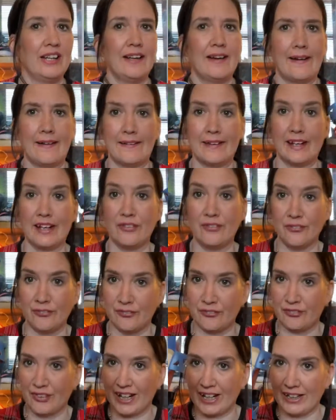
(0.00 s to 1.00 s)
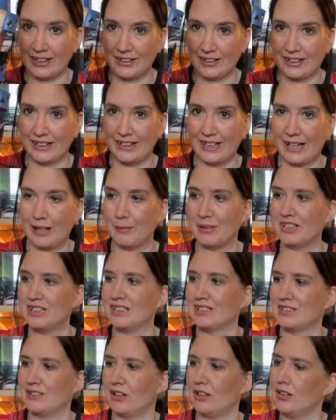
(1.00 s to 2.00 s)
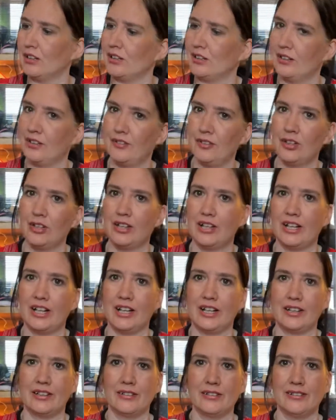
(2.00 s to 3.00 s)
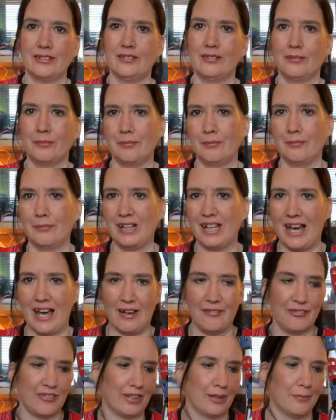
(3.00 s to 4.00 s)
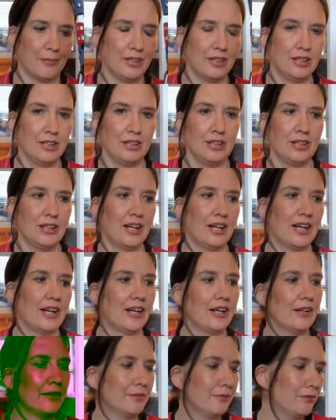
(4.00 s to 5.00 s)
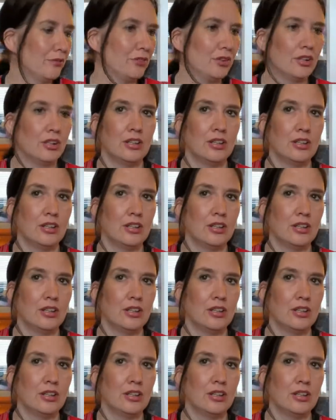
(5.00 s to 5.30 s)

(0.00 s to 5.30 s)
and they finally came into stock and we have them. And